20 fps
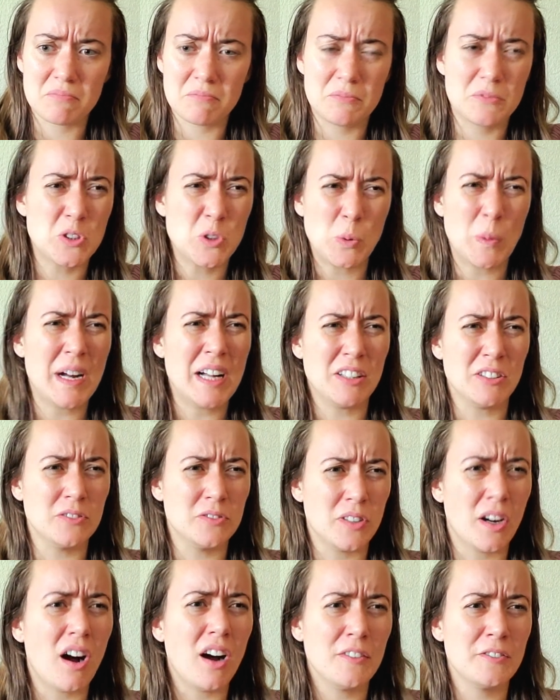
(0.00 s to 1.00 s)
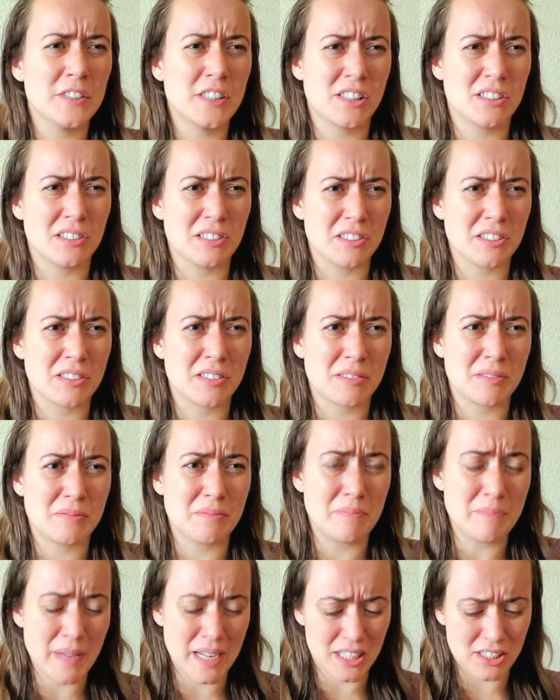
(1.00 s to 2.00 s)
12 officers
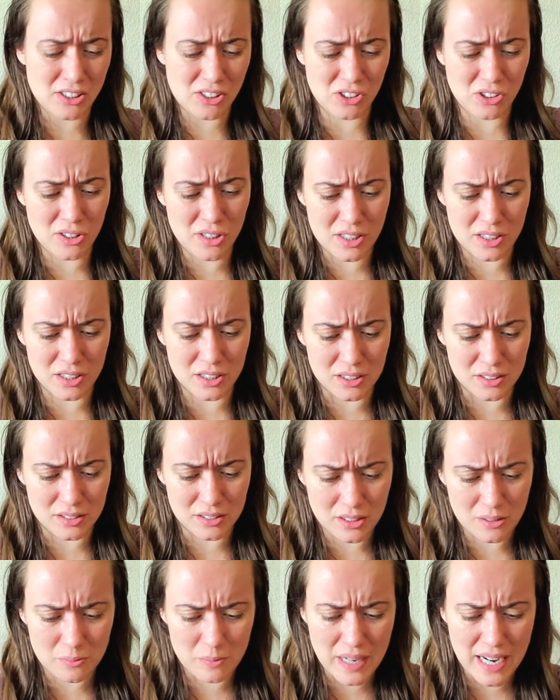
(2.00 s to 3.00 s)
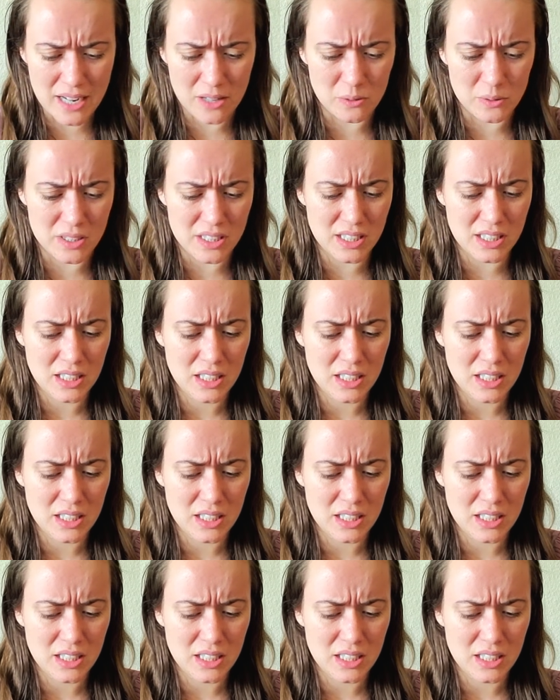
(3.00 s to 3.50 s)
made a circle around,